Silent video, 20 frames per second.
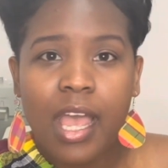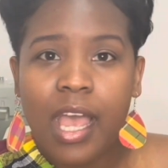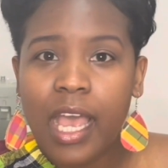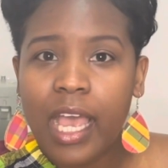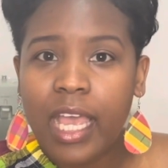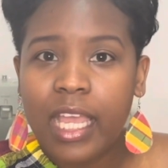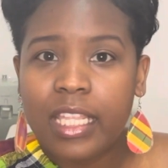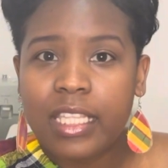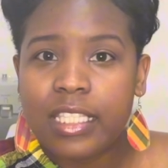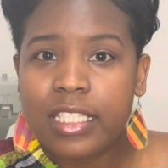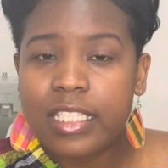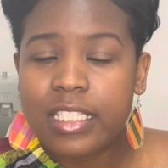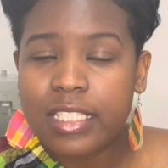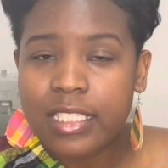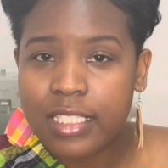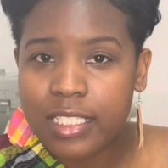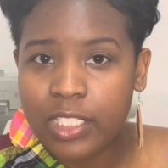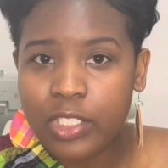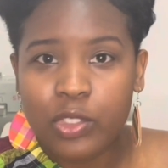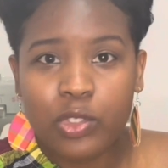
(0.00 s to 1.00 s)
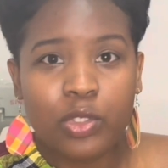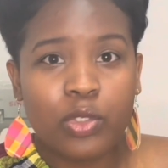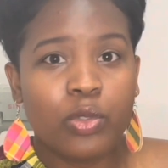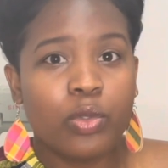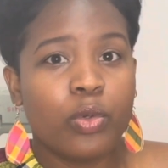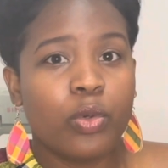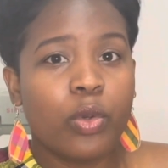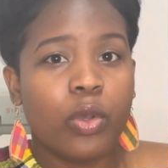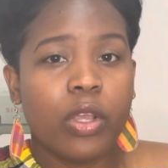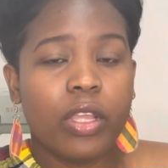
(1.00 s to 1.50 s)
and stick
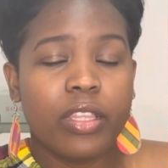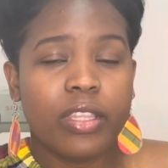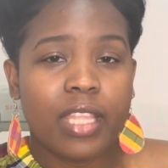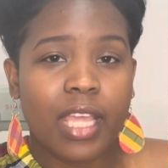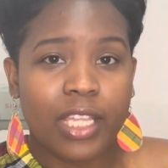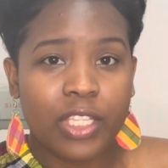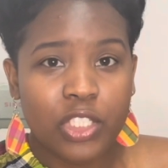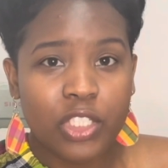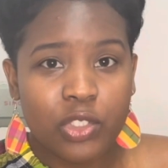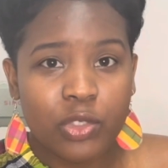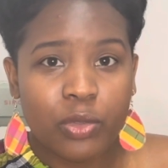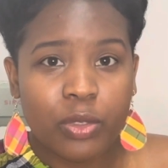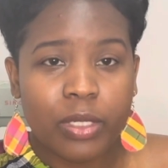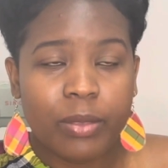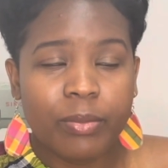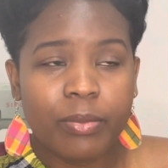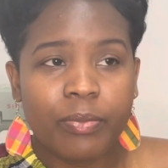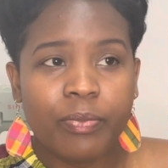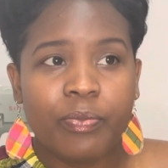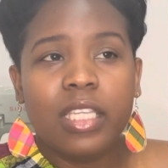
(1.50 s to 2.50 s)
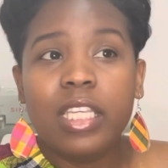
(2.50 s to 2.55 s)
to that dream,